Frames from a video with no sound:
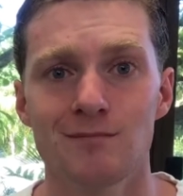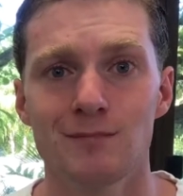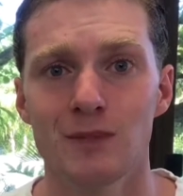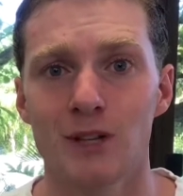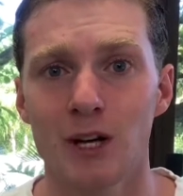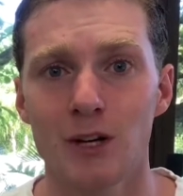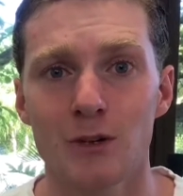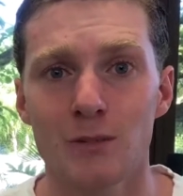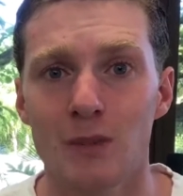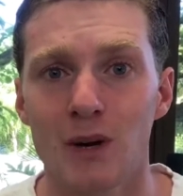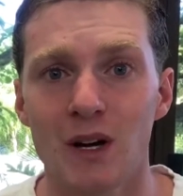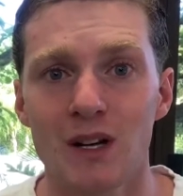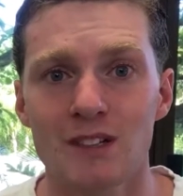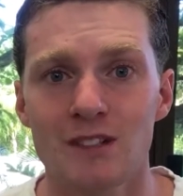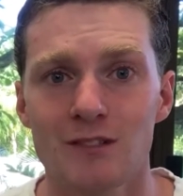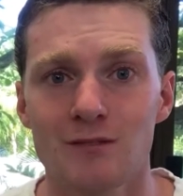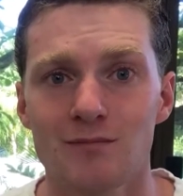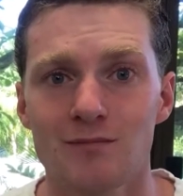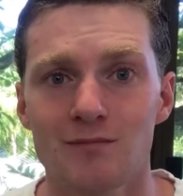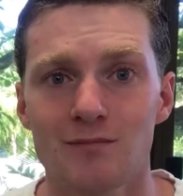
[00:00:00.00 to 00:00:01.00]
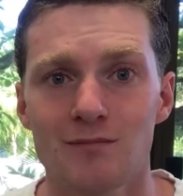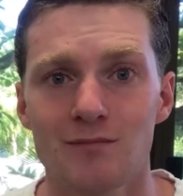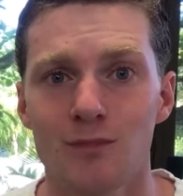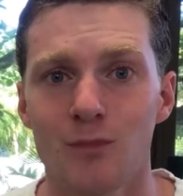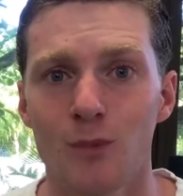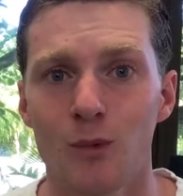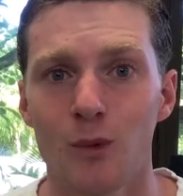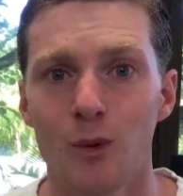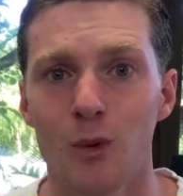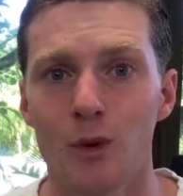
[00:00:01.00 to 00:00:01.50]
not your boss
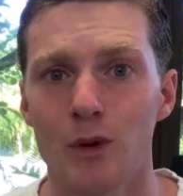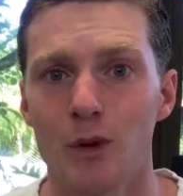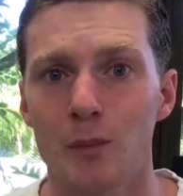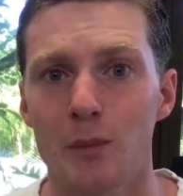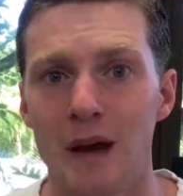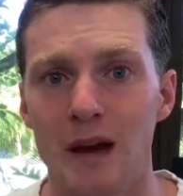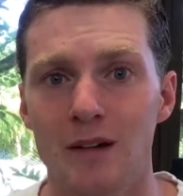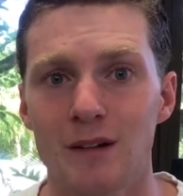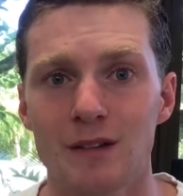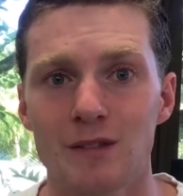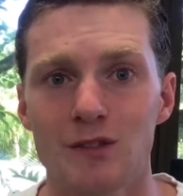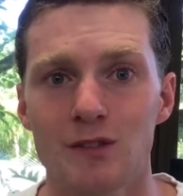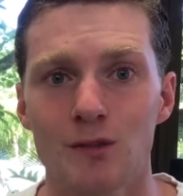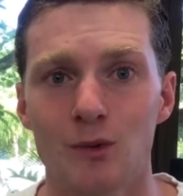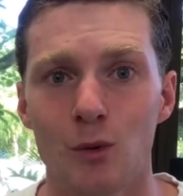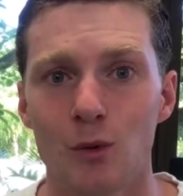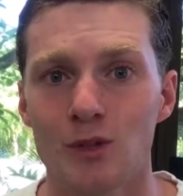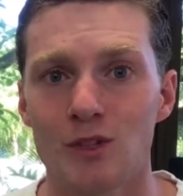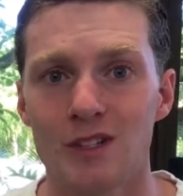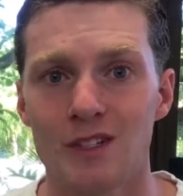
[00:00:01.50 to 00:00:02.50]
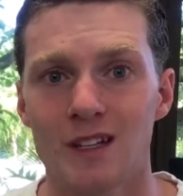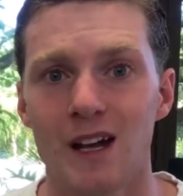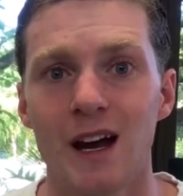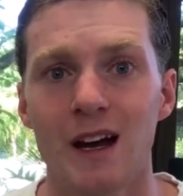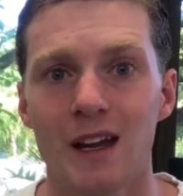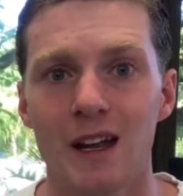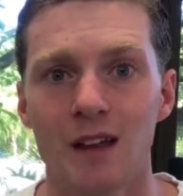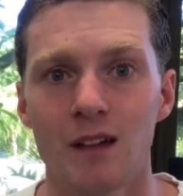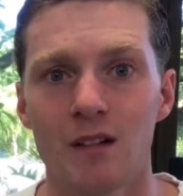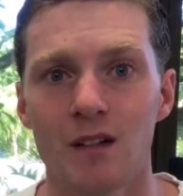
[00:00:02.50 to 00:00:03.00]
or your parents or
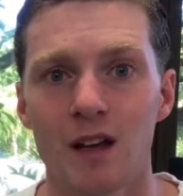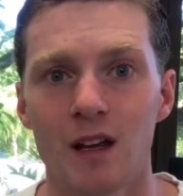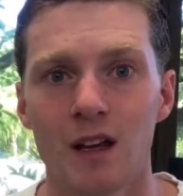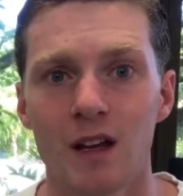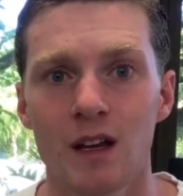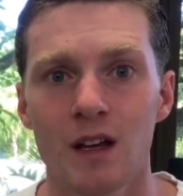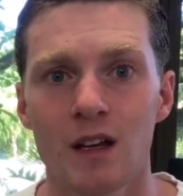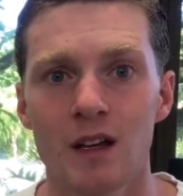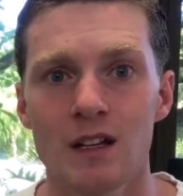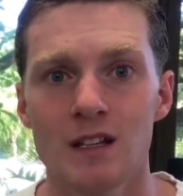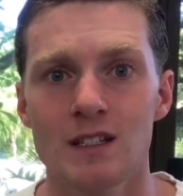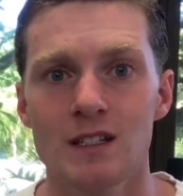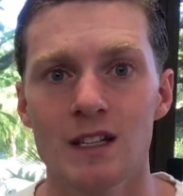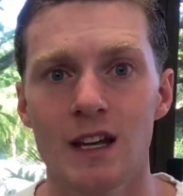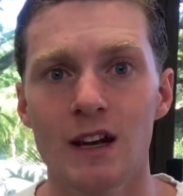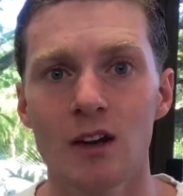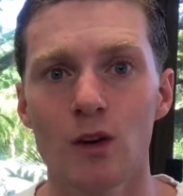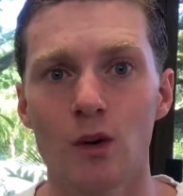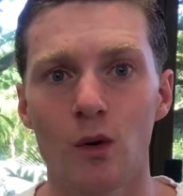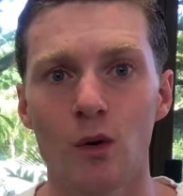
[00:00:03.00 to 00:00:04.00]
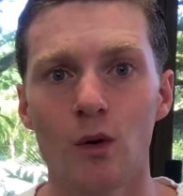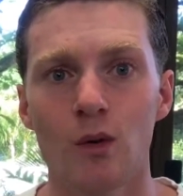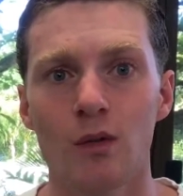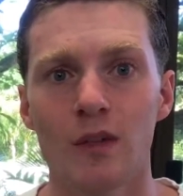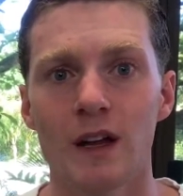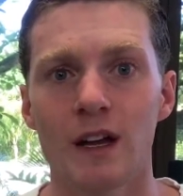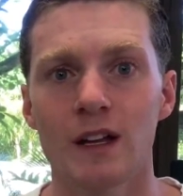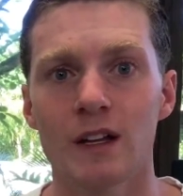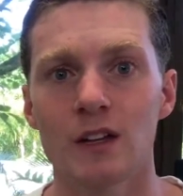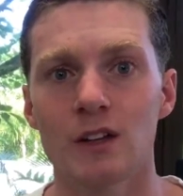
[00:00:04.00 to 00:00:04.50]
society. Set a goal
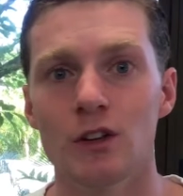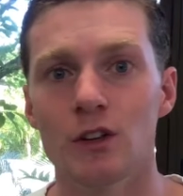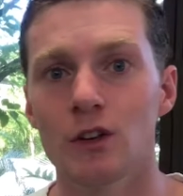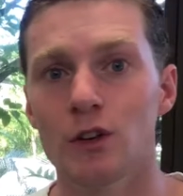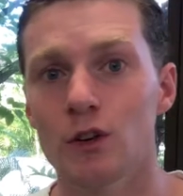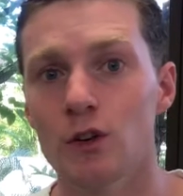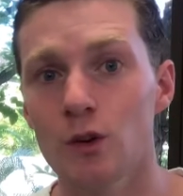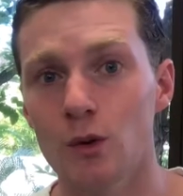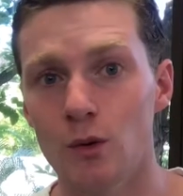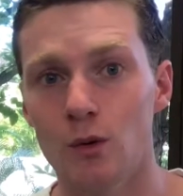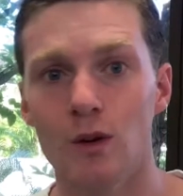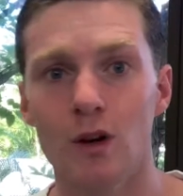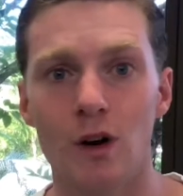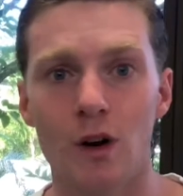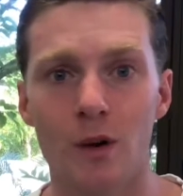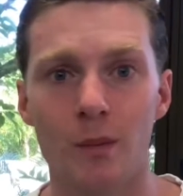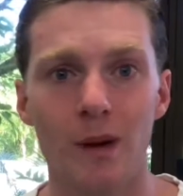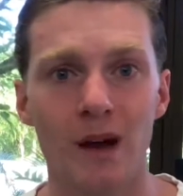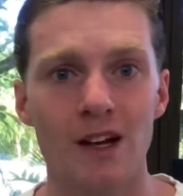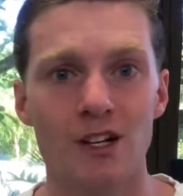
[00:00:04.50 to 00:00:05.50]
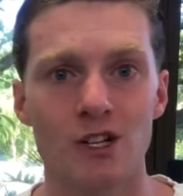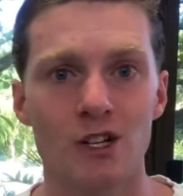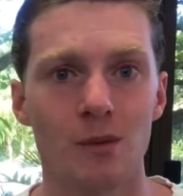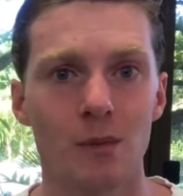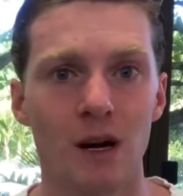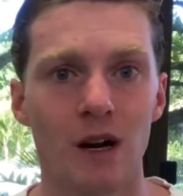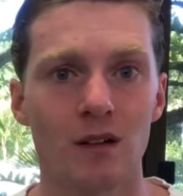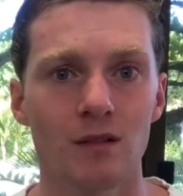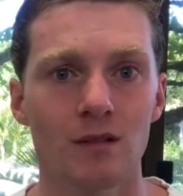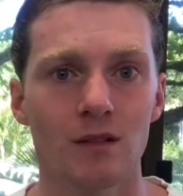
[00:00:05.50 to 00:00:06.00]
that you are passionate
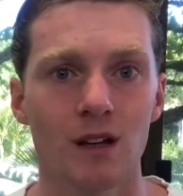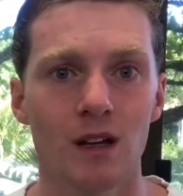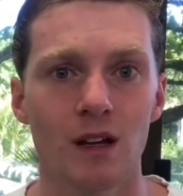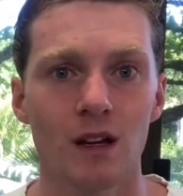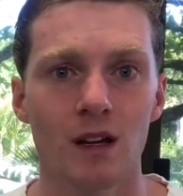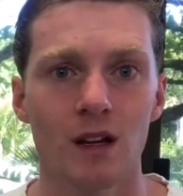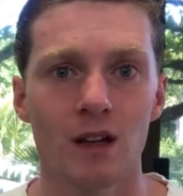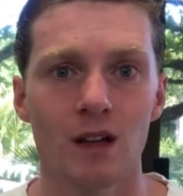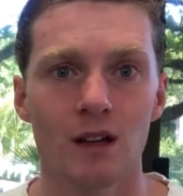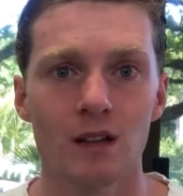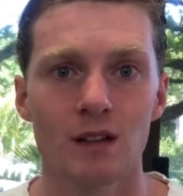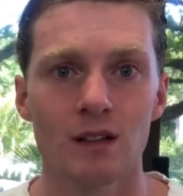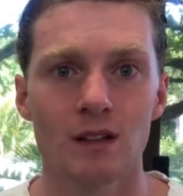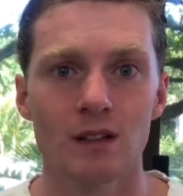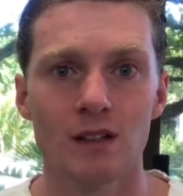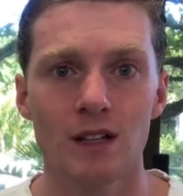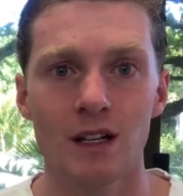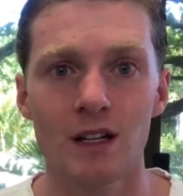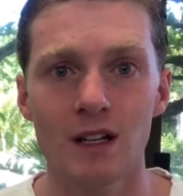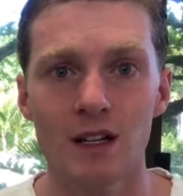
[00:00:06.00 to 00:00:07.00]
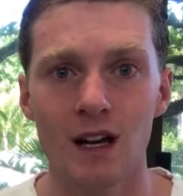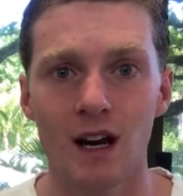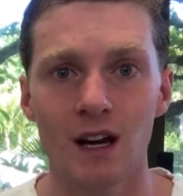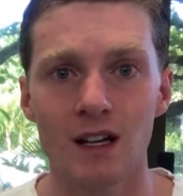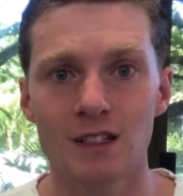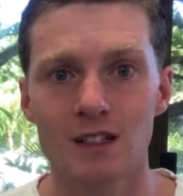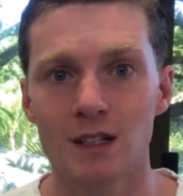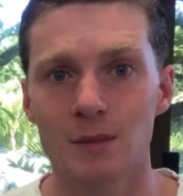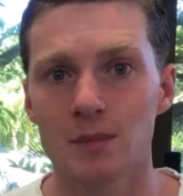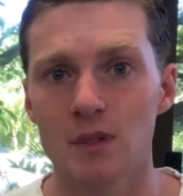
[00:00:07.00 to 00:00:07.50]
about. Take a
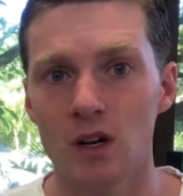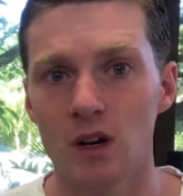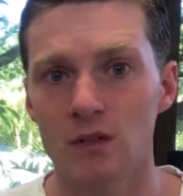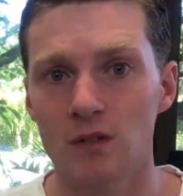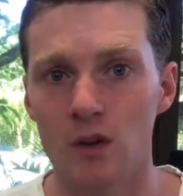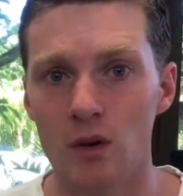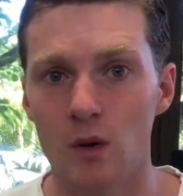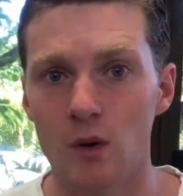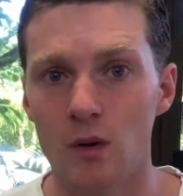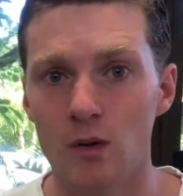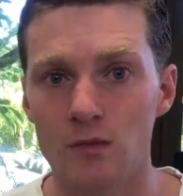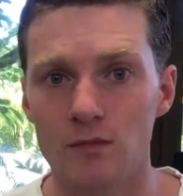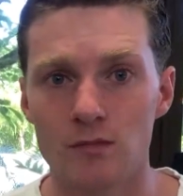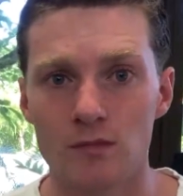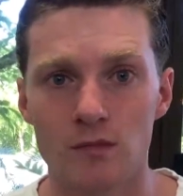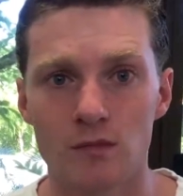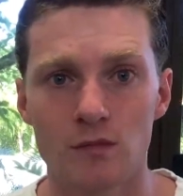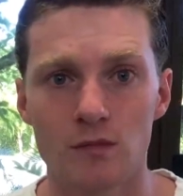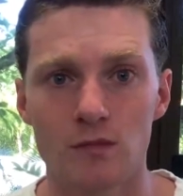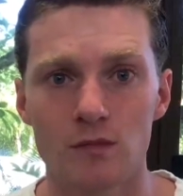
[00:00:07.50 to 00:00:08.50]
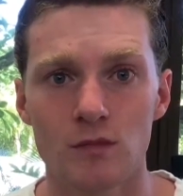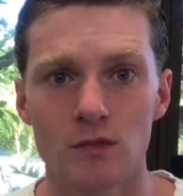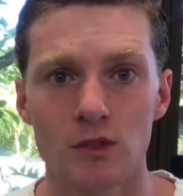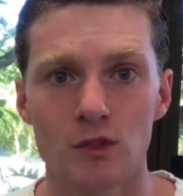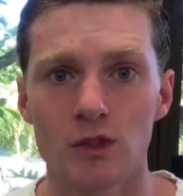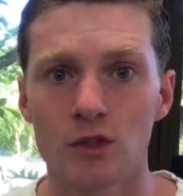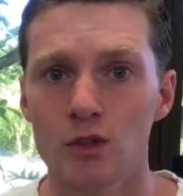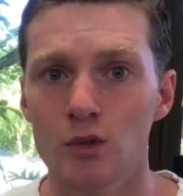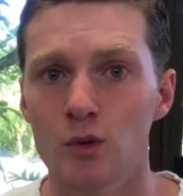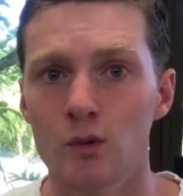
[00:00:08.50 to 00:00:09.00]
concept of a goal.
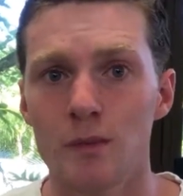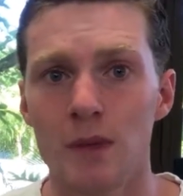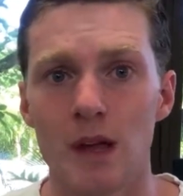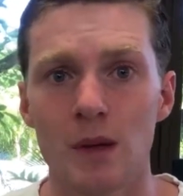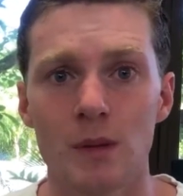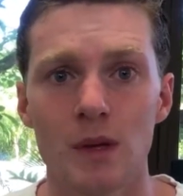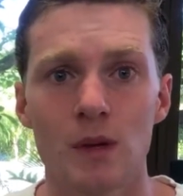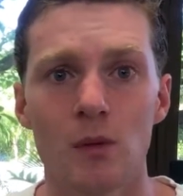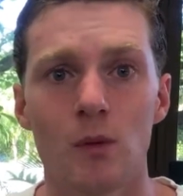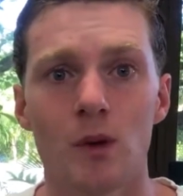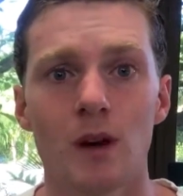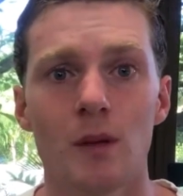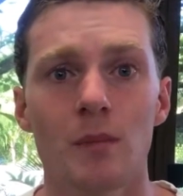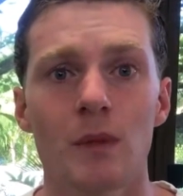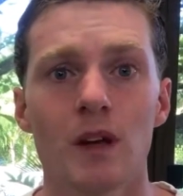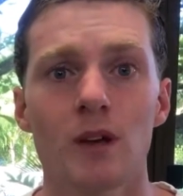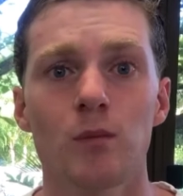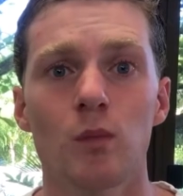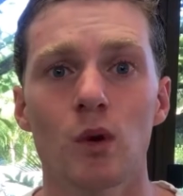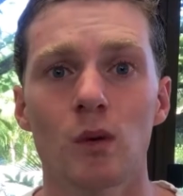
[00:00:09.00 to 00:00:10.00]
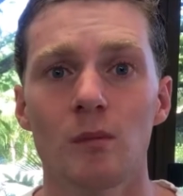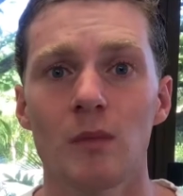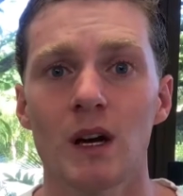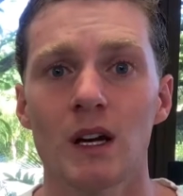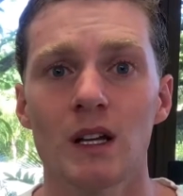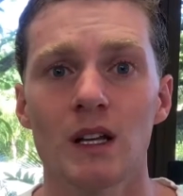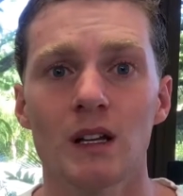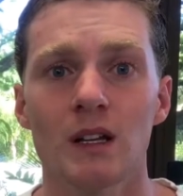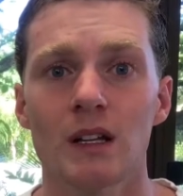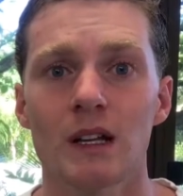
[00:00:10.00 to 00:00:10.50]
You maybe want to make more
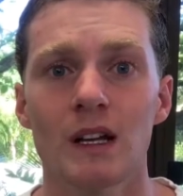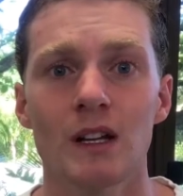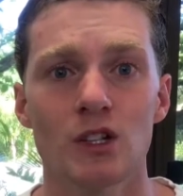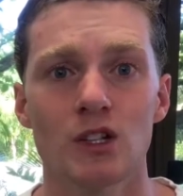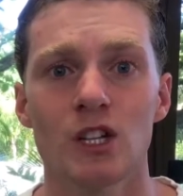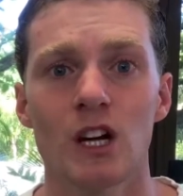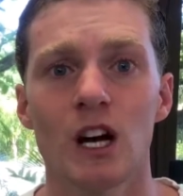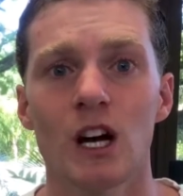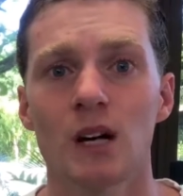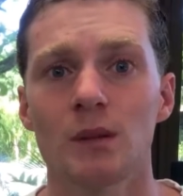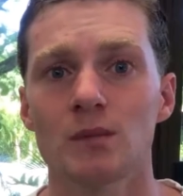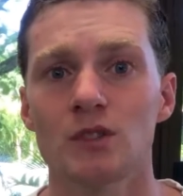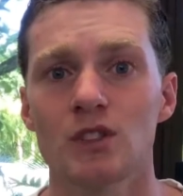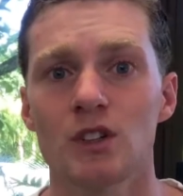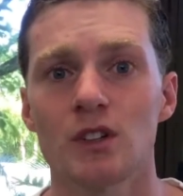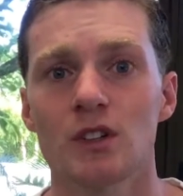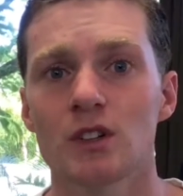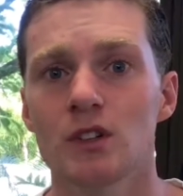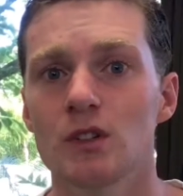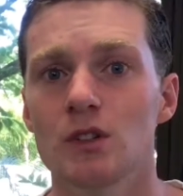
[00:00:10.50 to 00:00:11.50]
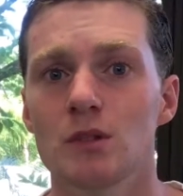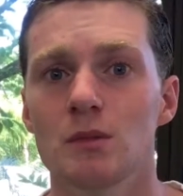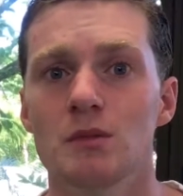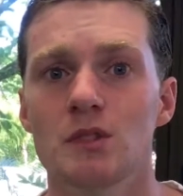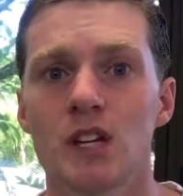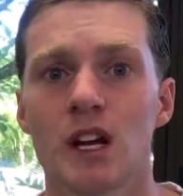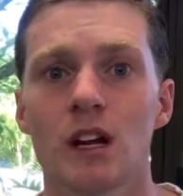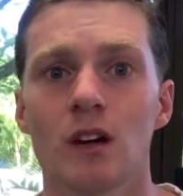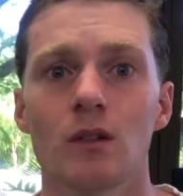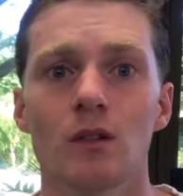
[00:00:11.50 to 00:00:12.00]
money, get a job, start a YouTube
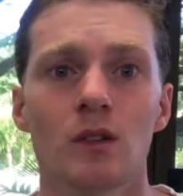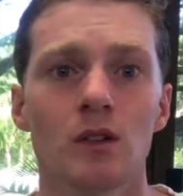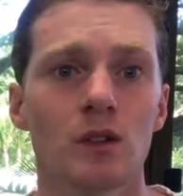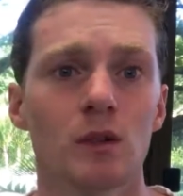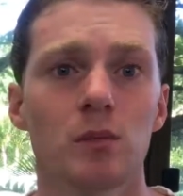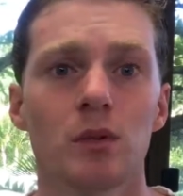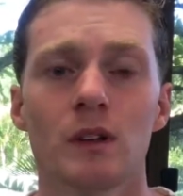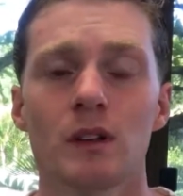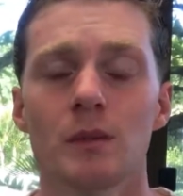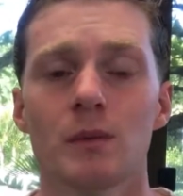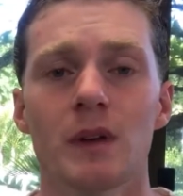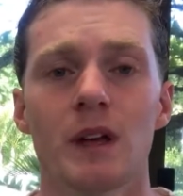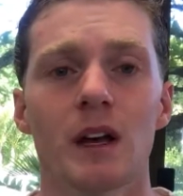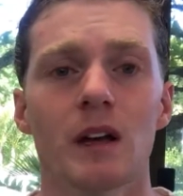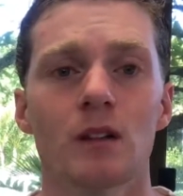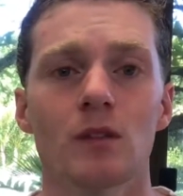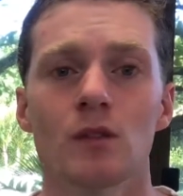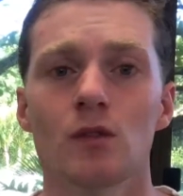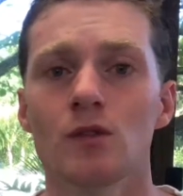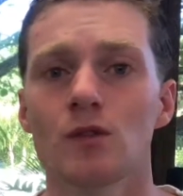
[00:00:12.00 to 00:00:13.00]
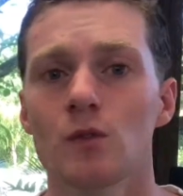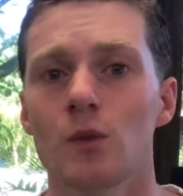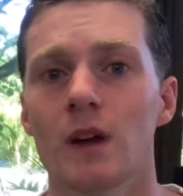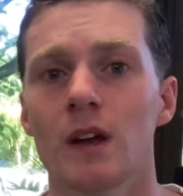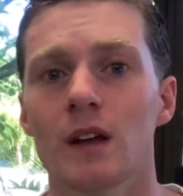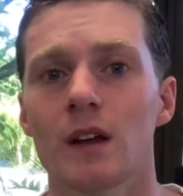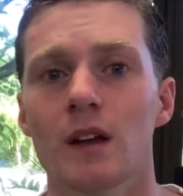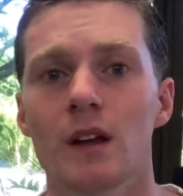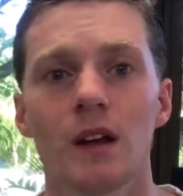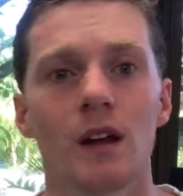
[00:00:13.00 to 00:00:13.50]
channel, learn to play the piano, lose weight,